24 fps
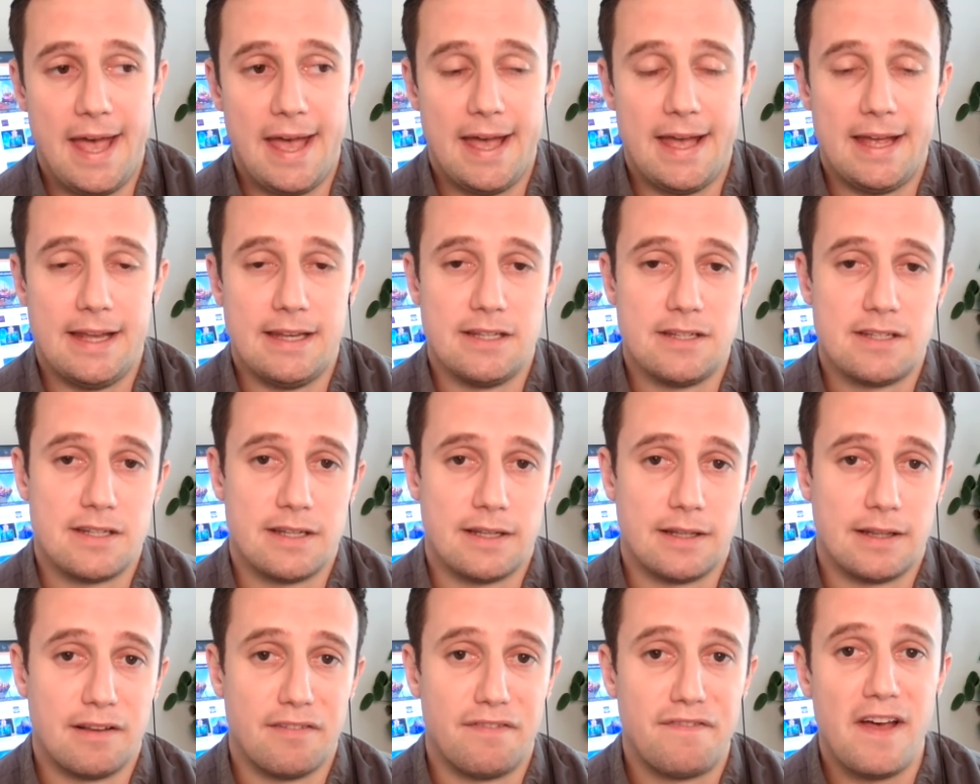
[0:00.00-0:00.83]
and
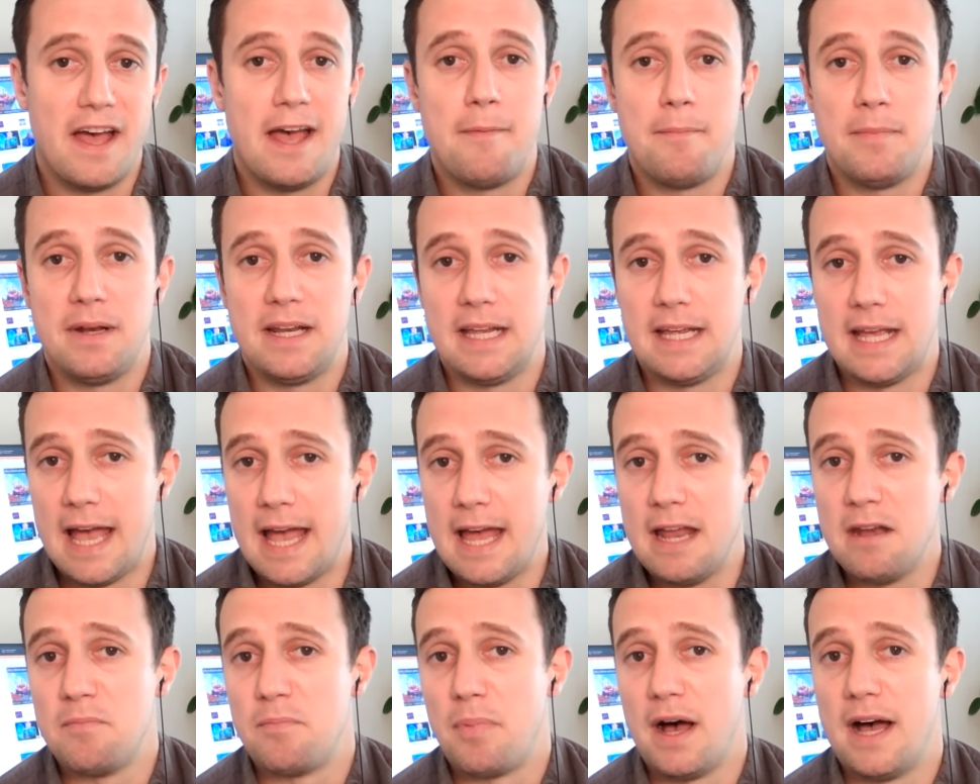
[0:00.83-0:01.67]
the family
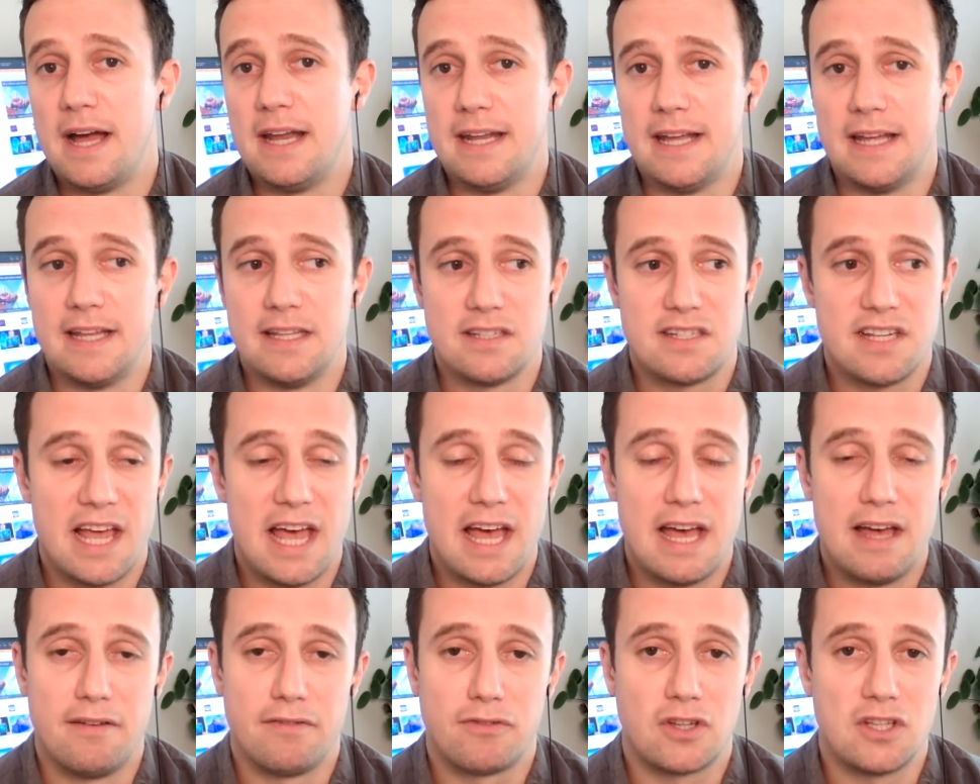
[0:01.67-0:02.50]
and Binance
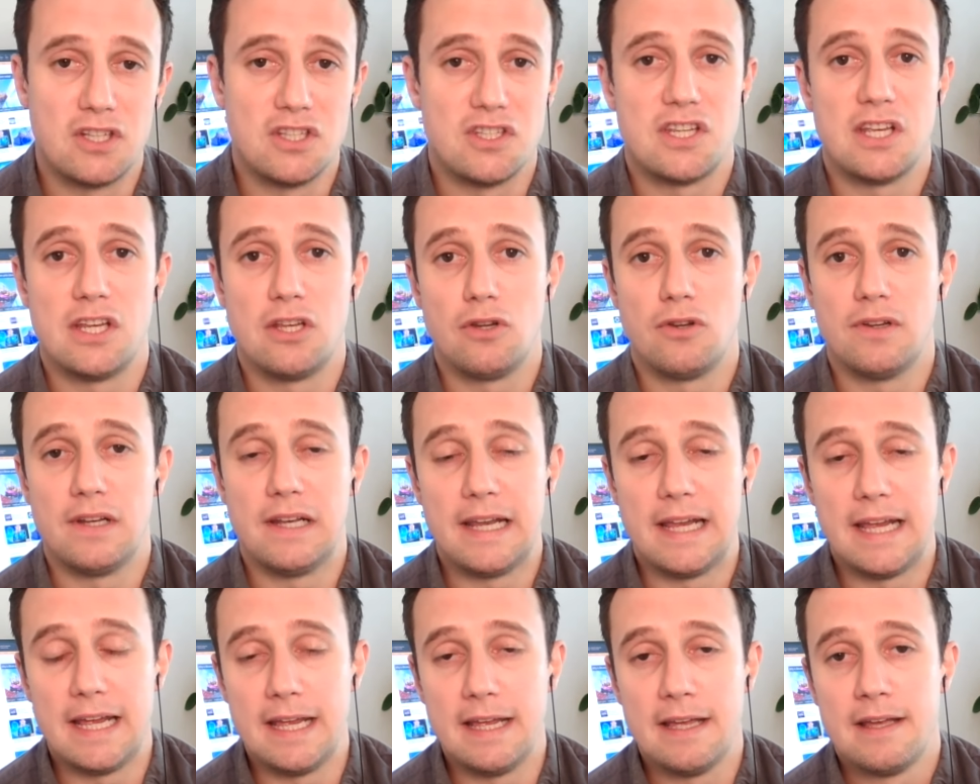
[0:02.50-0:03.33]
have
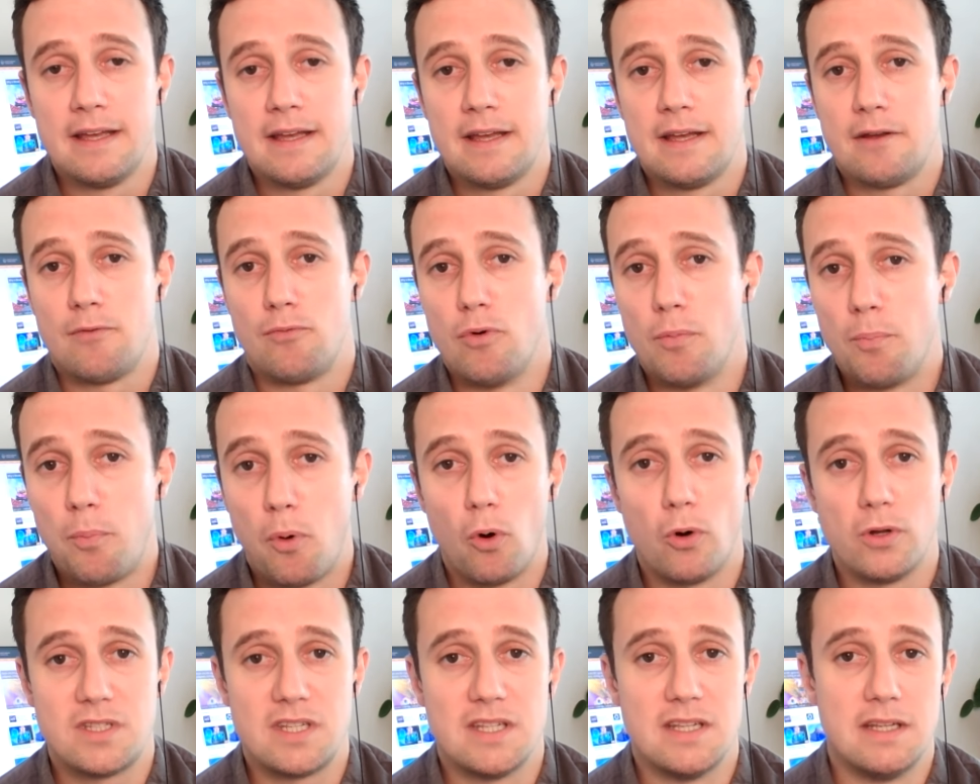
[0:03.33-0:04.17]
continually
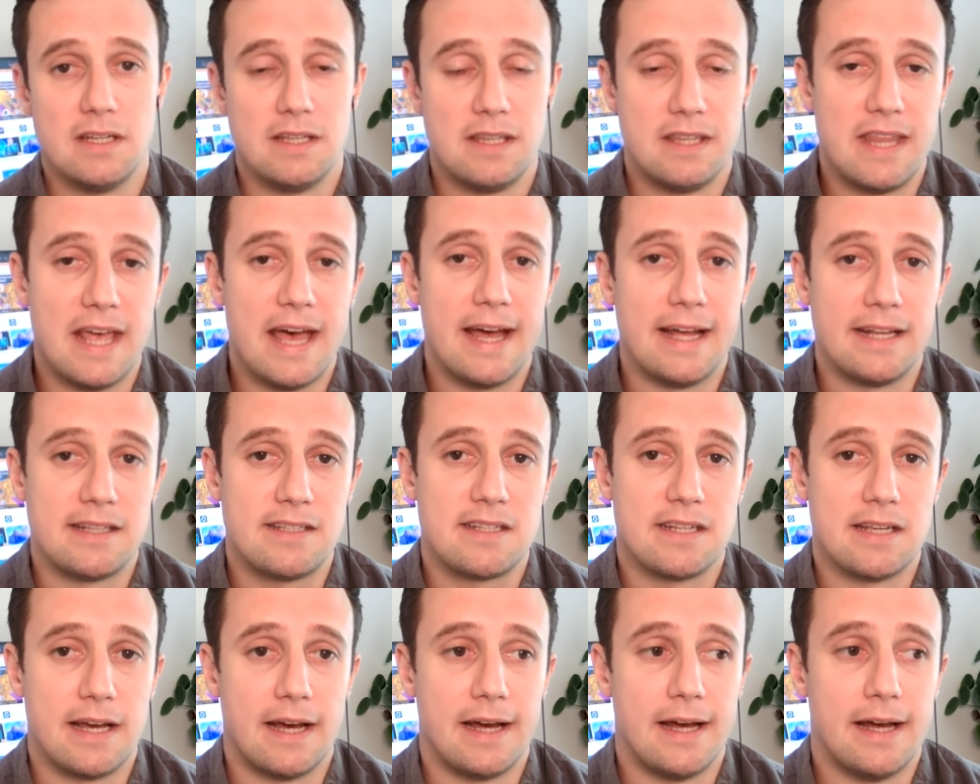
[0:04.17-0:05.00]
reported
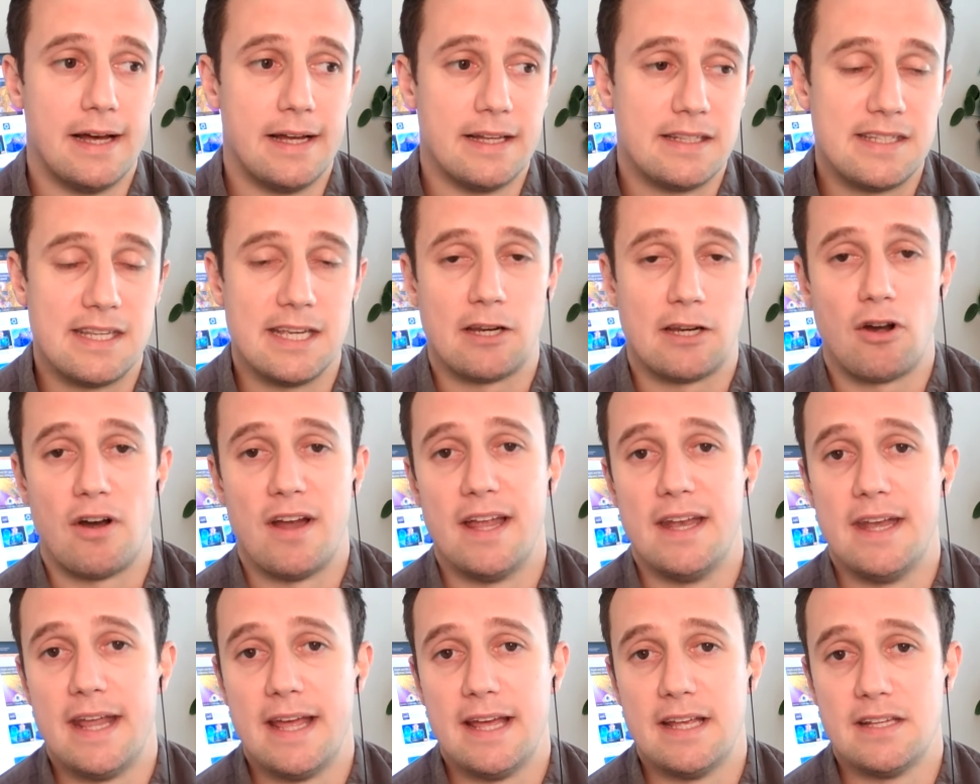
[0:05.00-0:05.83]
that
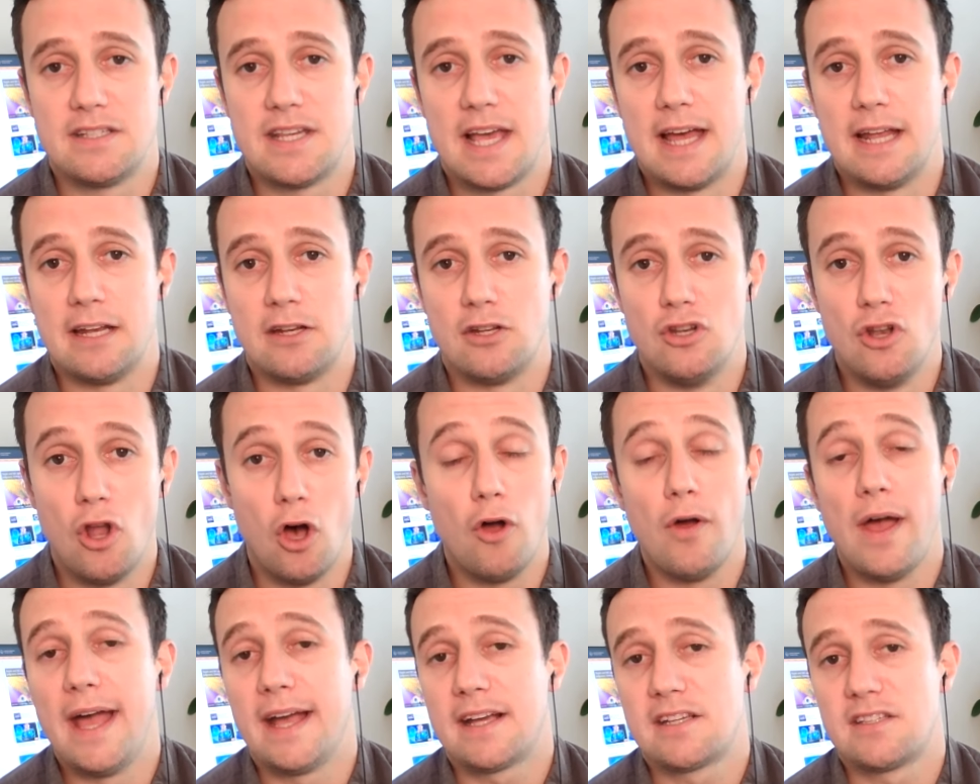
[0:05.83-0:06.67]
Tigran has had
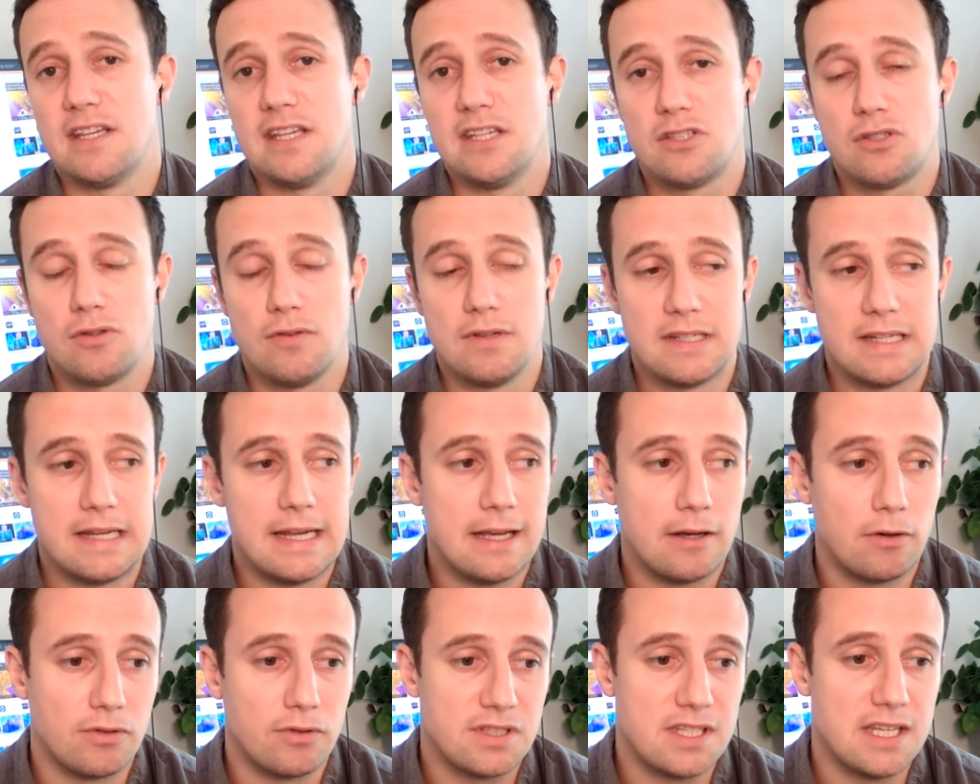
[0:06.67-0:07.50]
no access to his
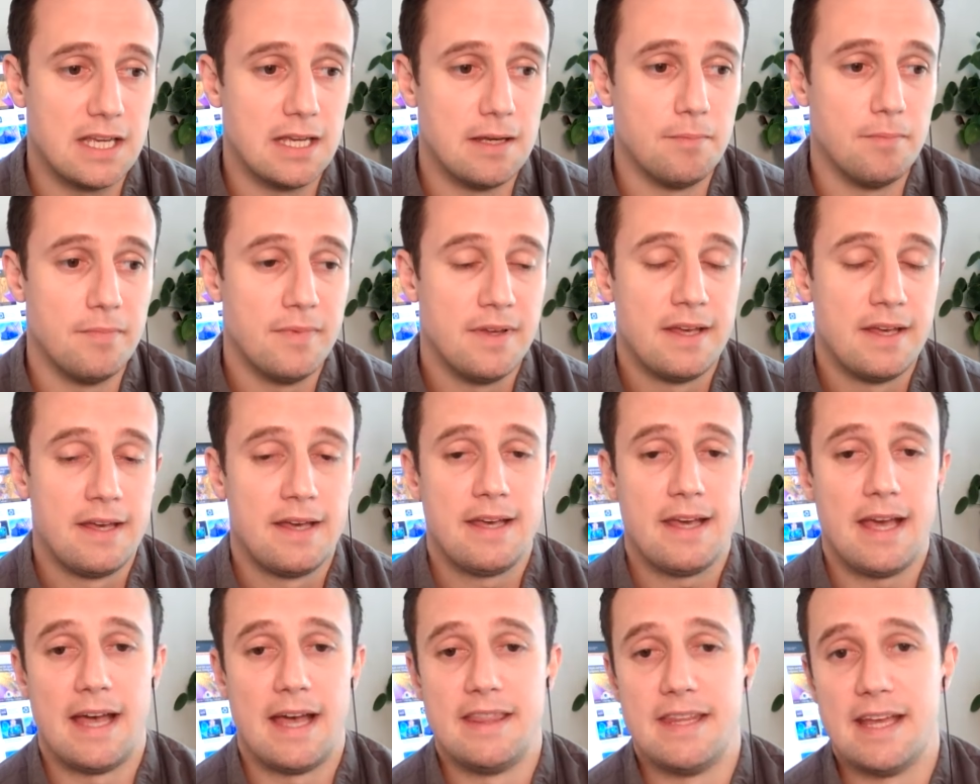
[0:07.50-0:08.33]
legal team
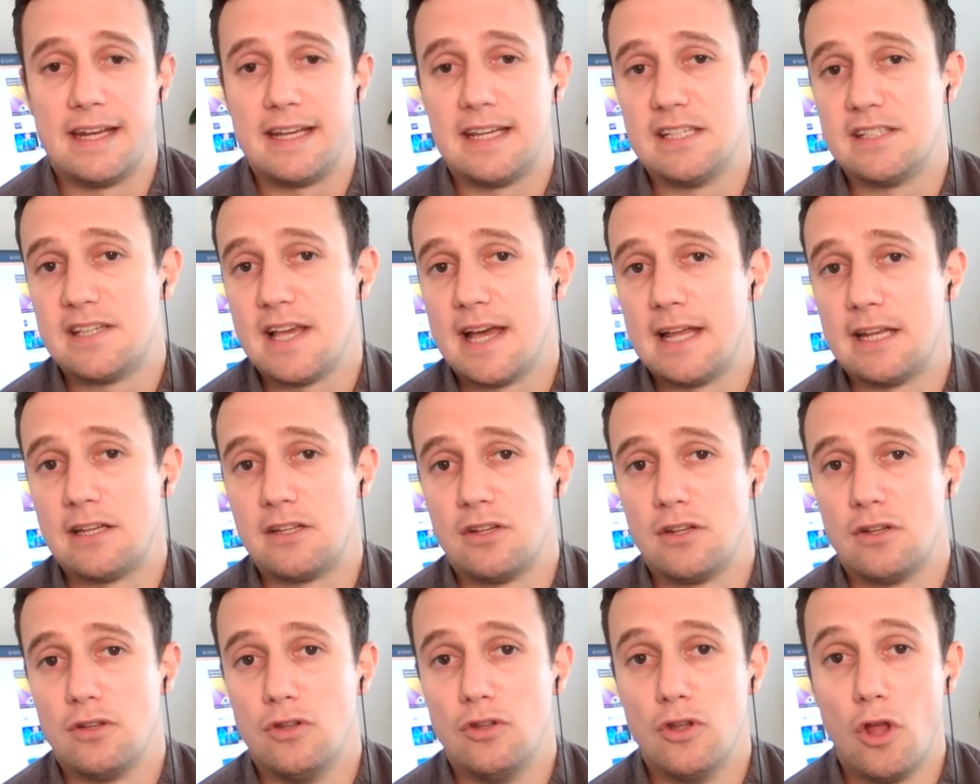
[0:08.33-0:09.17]
and that he's
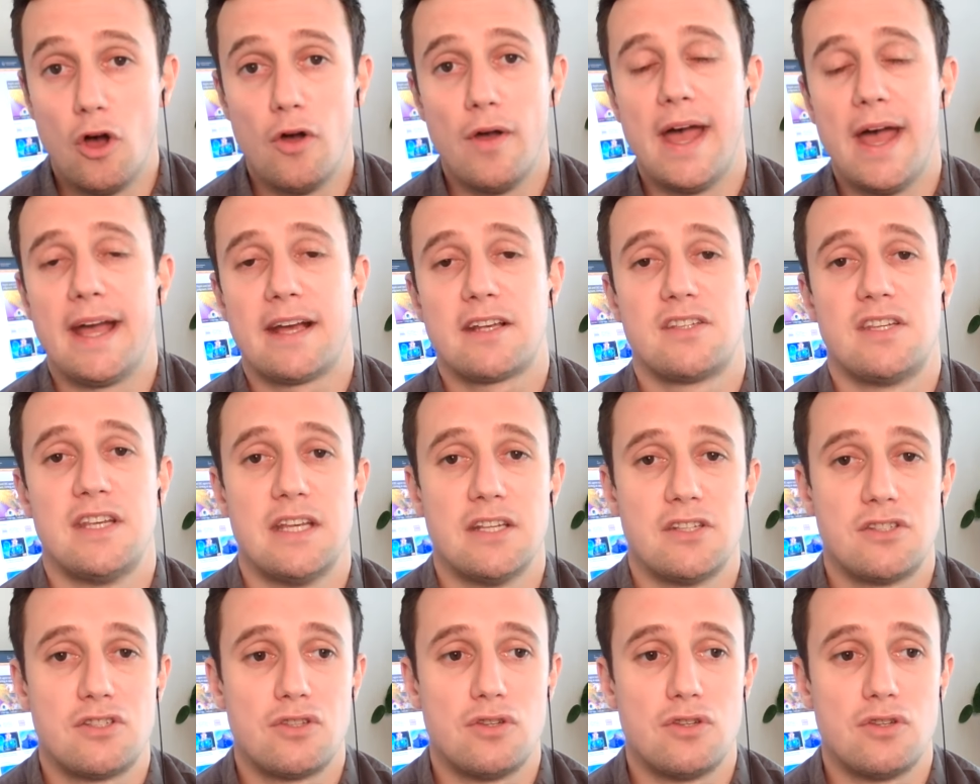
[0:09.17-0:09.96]
had no access